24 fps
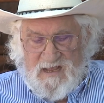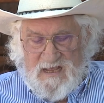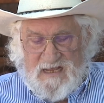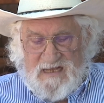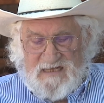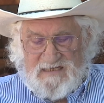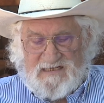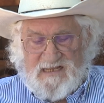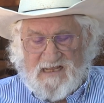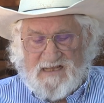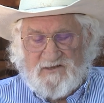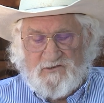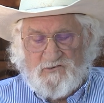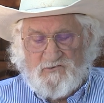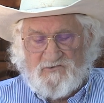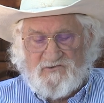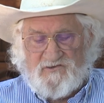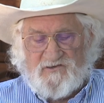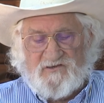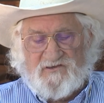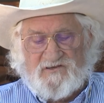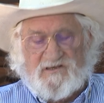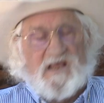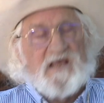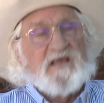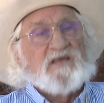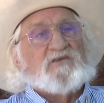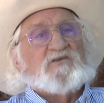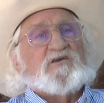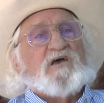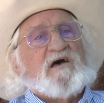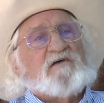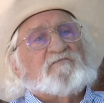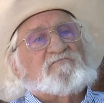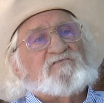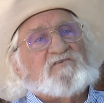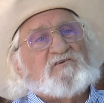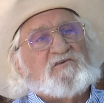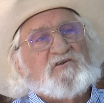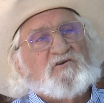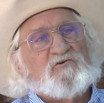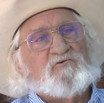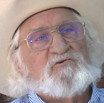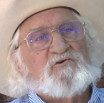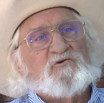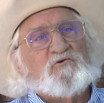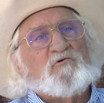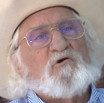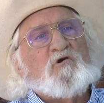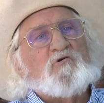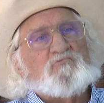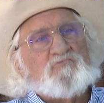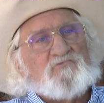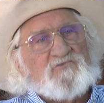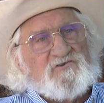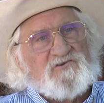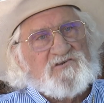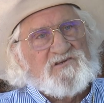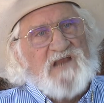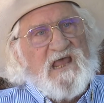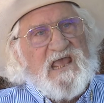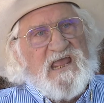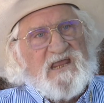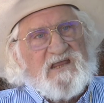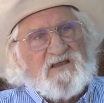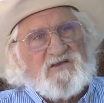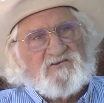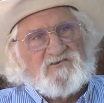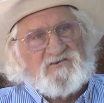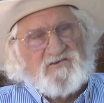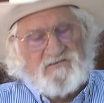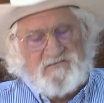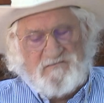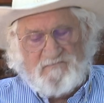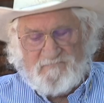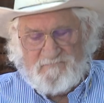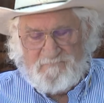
As they used to say, you have to kill your own snakes.